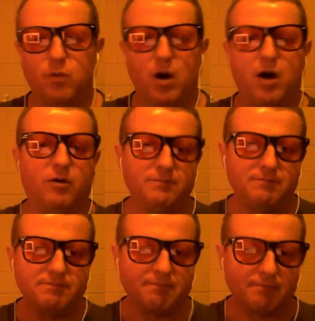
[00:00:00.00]
while
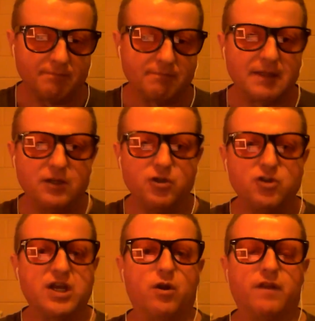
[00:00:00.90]

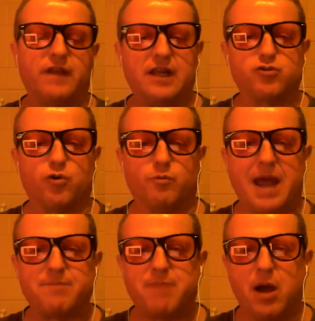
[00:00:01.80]
using a lot of the glycerol
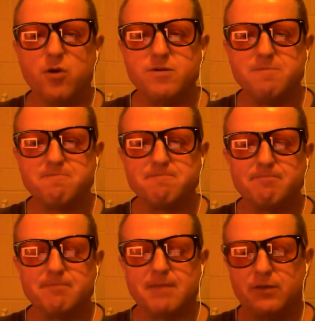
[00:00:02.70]
backbone
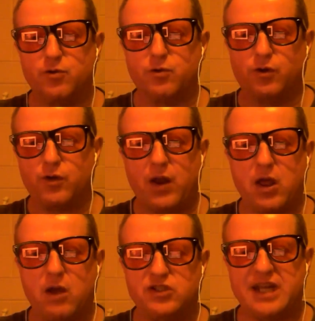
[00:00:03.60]
through
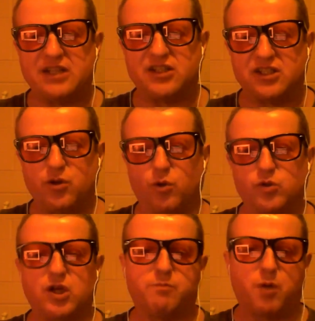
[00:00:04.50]
gluconeogenesis and
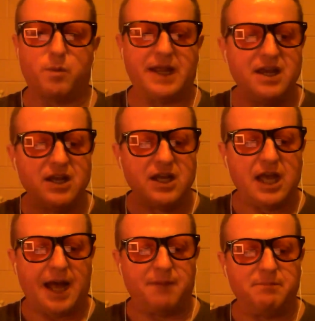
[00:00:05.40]
also probably
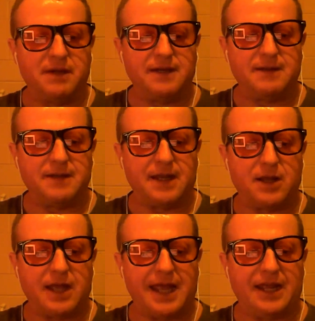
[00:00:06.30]
um, uh, you
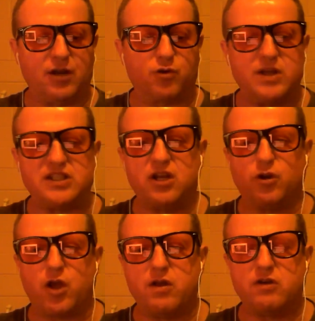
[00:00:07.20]
know increasing
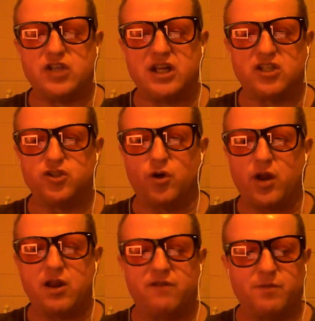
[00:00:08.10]
gluconeogenesis not
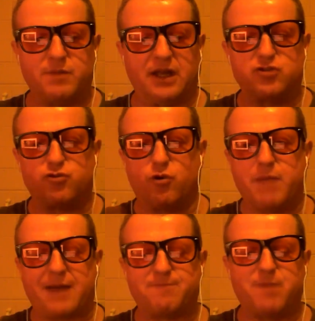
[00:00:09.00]
only from the glycerol
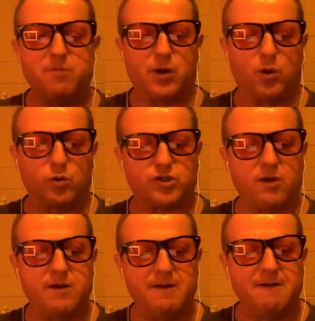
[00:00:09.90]
backbone but
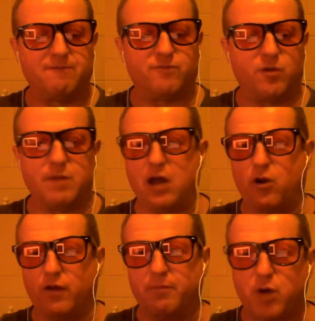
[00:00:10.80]
also from a
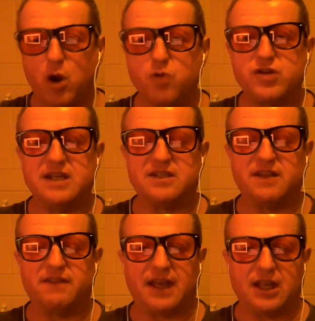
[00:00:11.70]
lot of the proteins
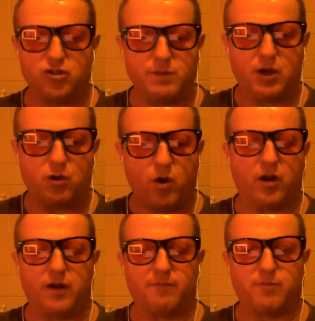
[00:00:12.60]
that they're consuming quite a
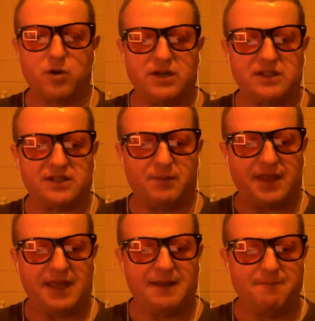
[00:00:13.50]
lot of proteins some of
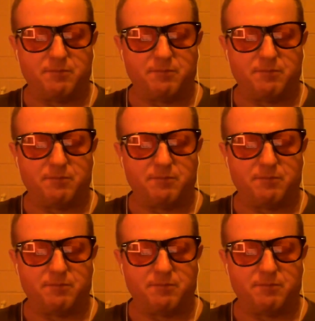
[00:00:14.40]
the